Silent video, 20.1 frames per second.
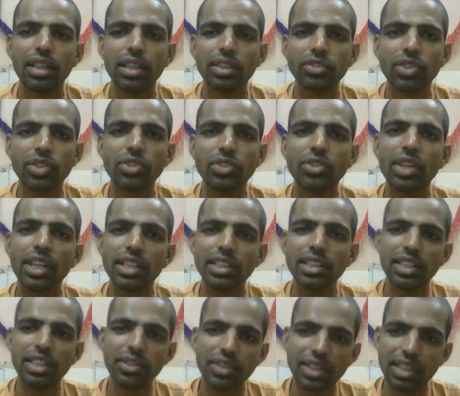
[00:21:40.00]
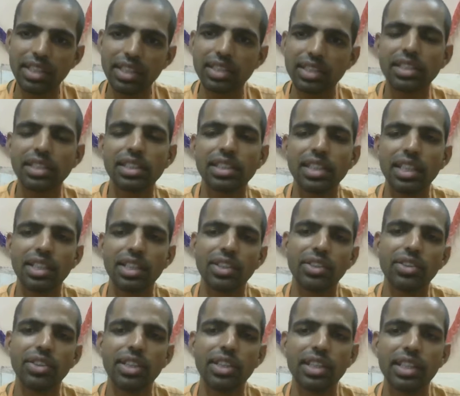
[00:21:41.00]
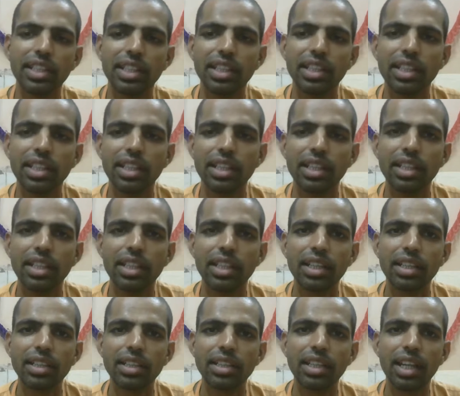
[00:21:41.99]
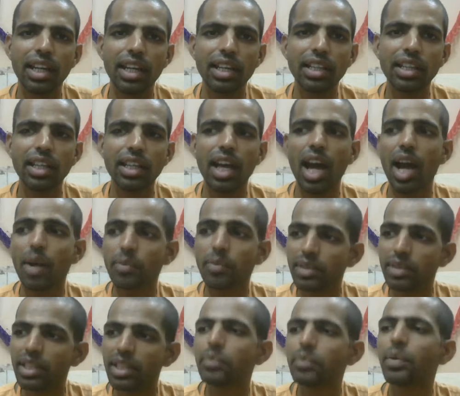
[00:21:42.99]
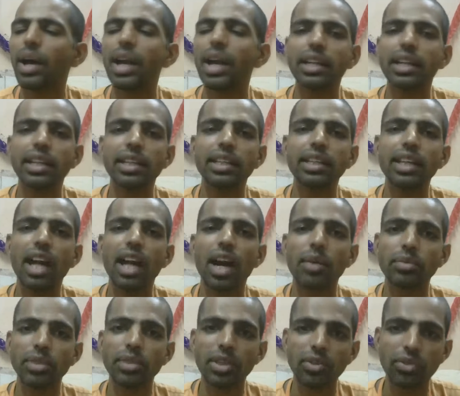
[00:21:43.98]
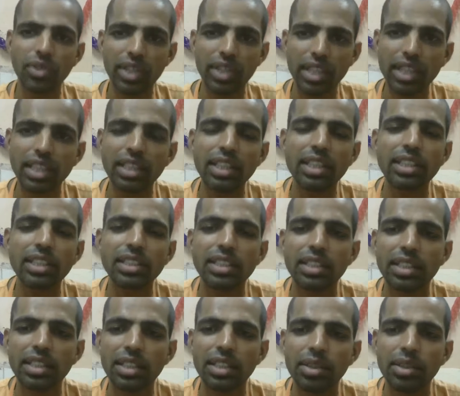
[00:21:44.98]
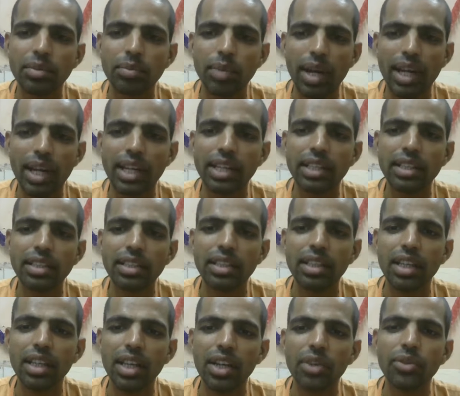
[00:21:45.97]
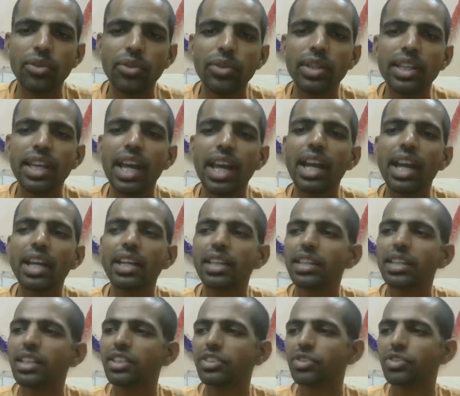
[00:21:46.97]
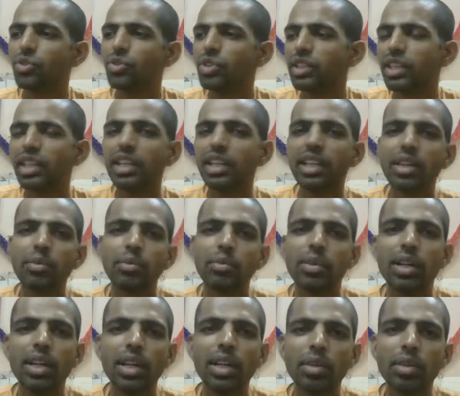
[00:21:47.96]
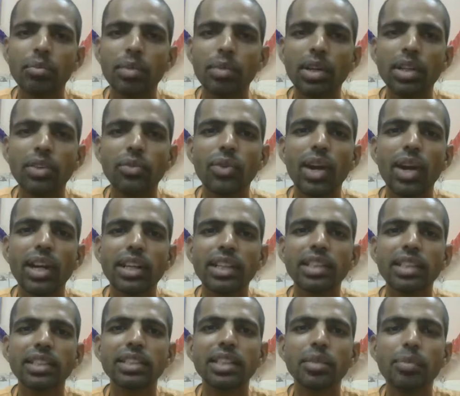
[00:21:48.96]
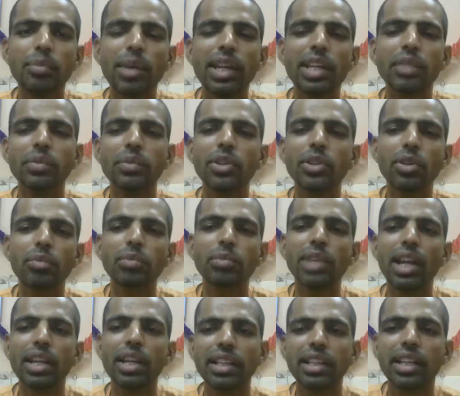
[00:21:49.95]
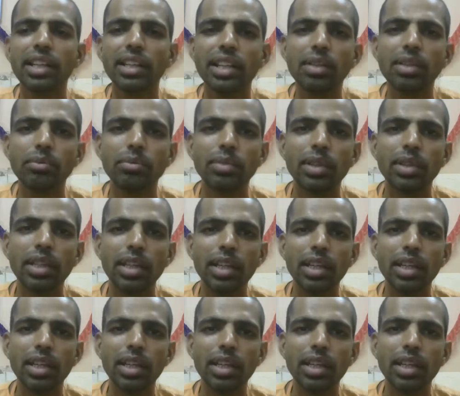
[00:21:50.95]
So Arjuna is giving this thing only, that after fighting, after winning this fight, we will get this full kingdom. But what is the benefit of that kingdom?